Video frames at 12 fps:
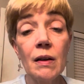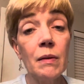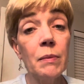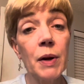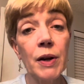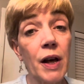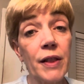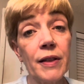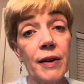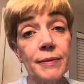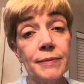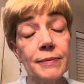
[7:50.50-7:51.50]
Maranatha,
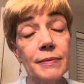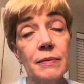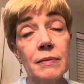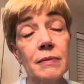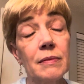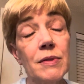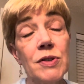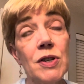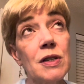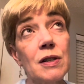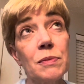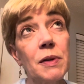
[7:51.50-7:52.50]

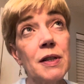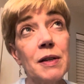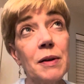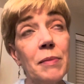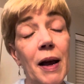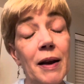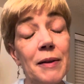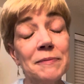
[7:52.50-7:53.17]
Jesus, please come back.